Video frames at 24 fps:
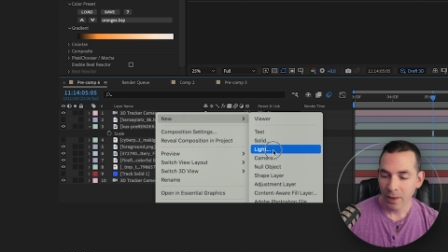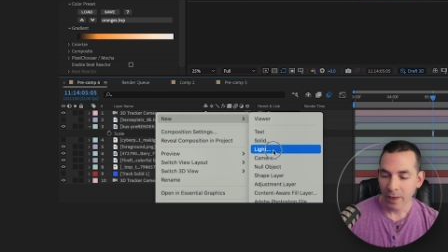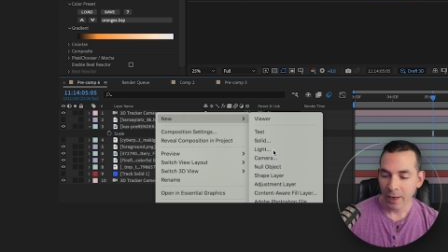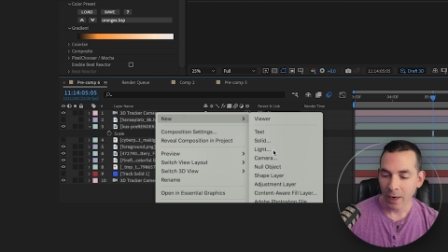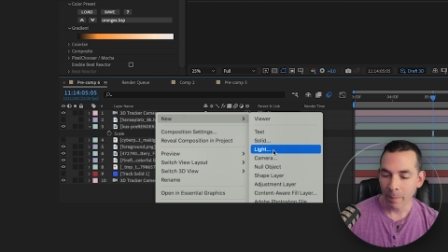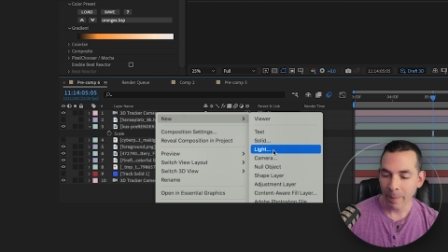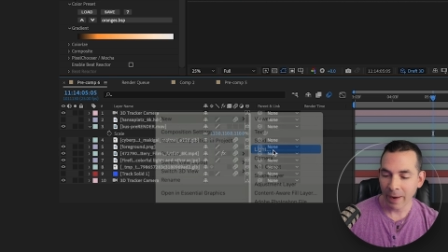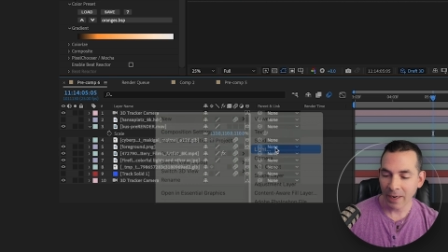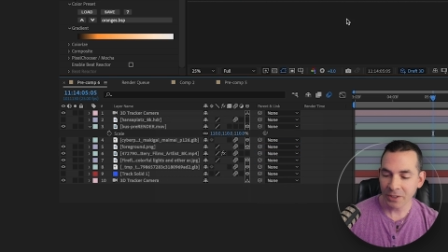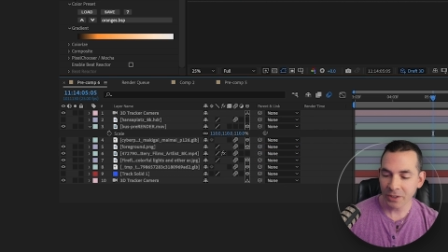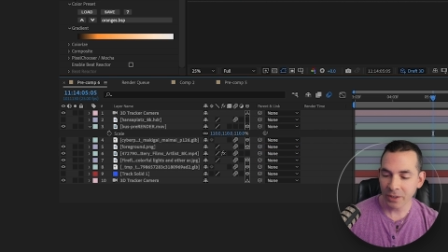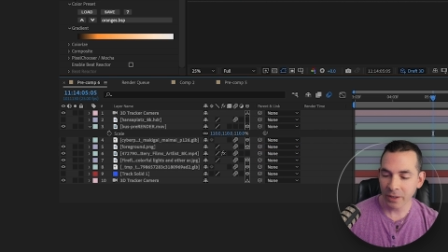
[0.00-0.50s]
and
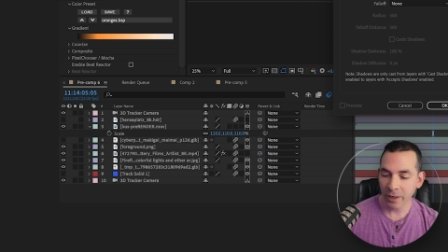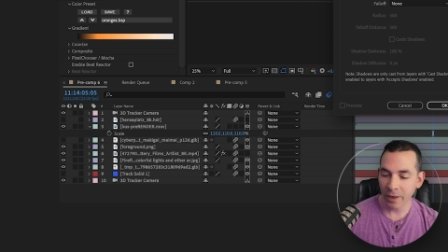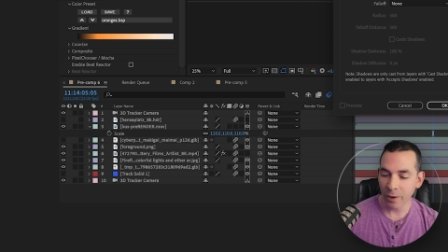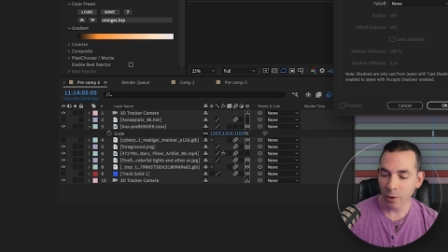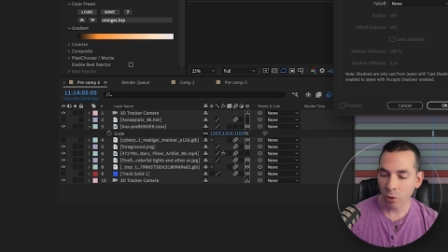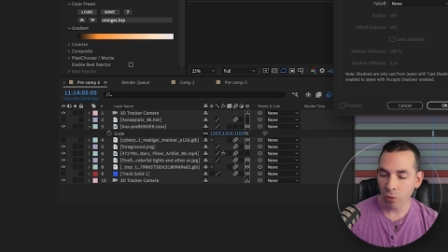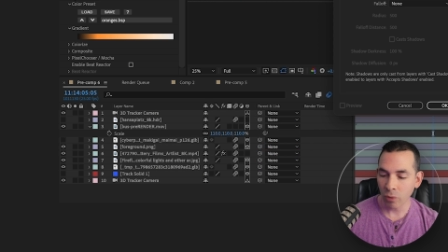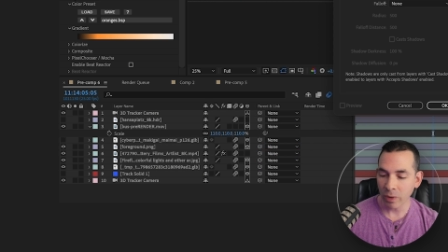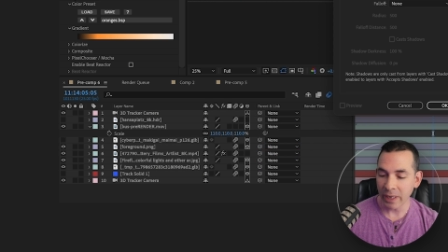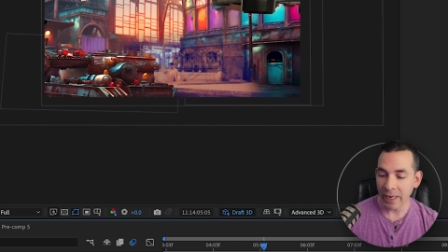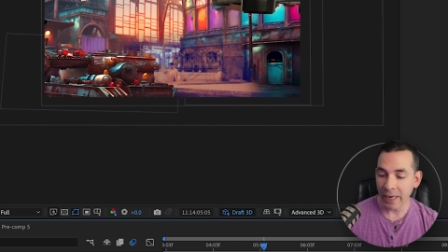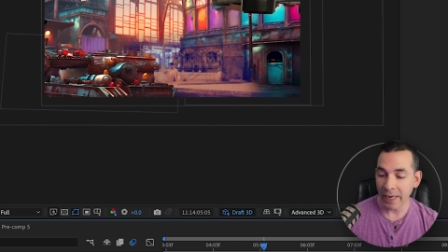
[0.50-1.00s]
I'm actually gonna
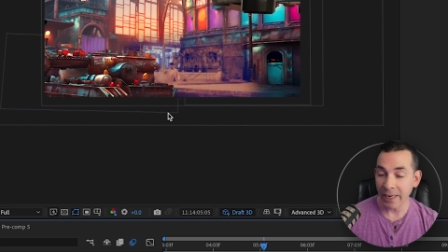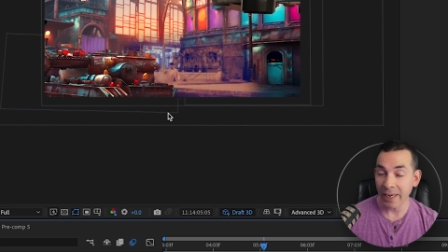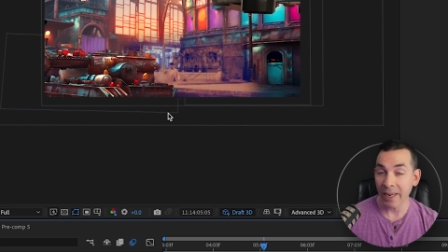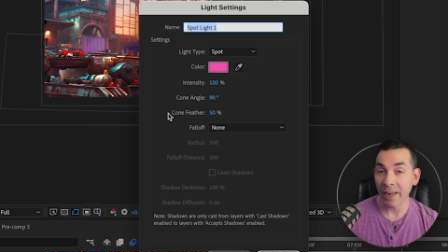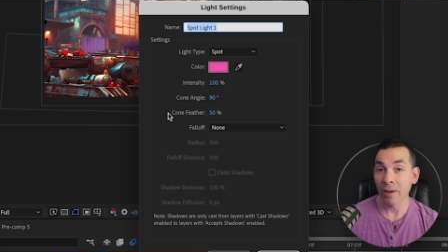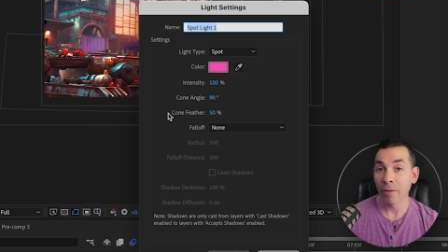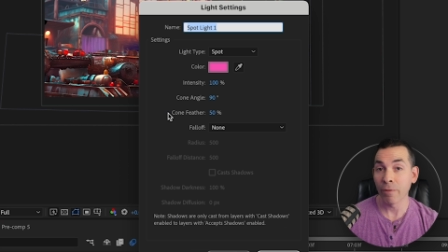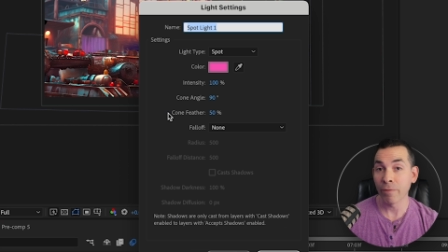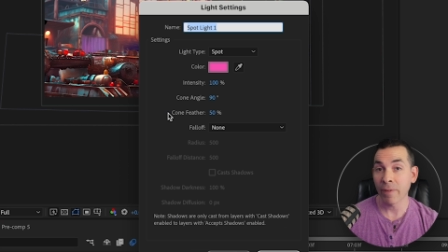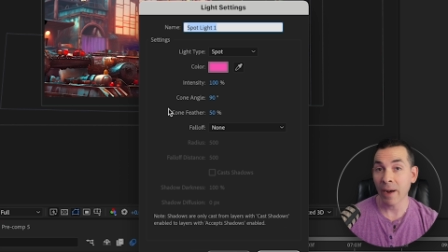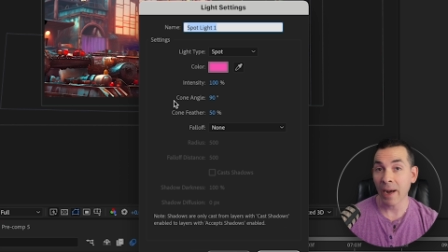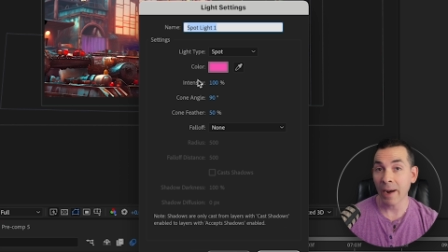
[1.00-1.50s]
create
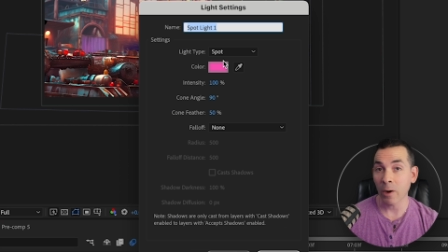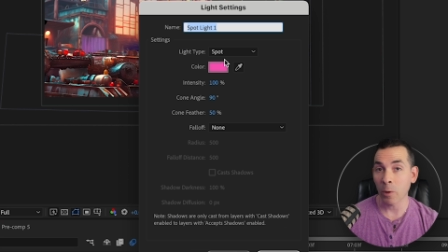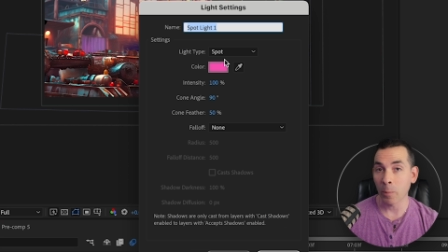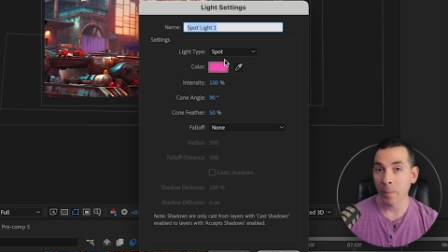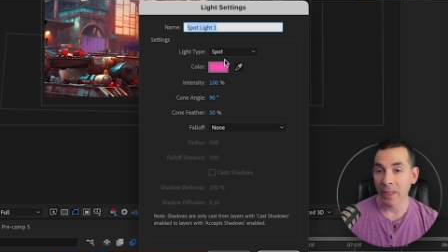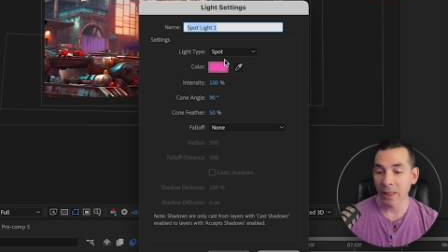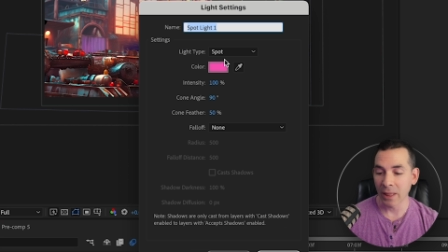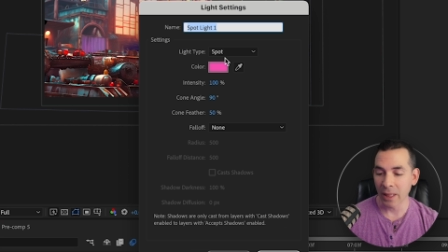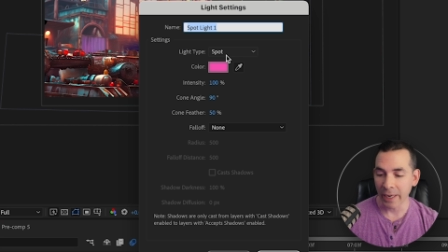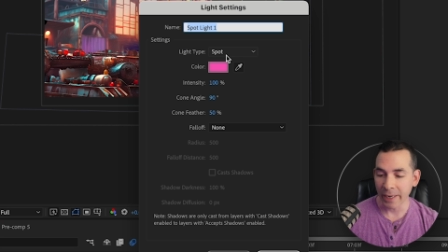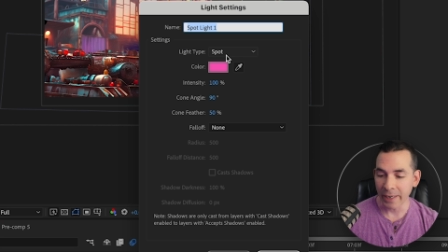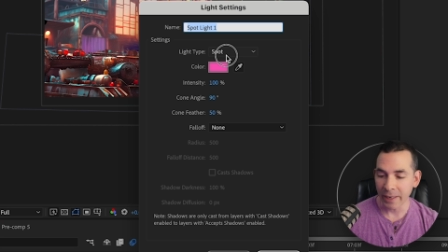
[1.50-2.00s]
an
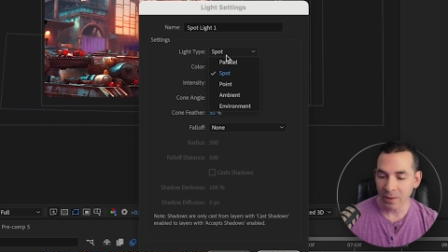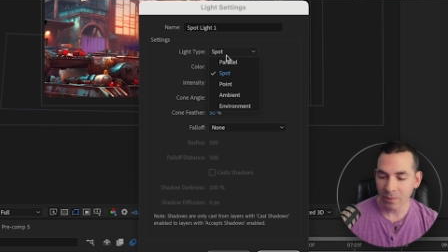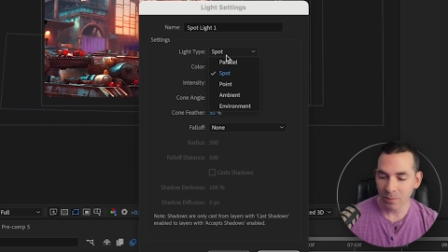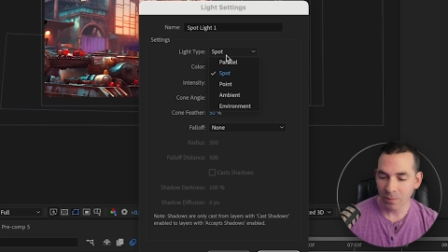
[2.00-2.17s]
environment light.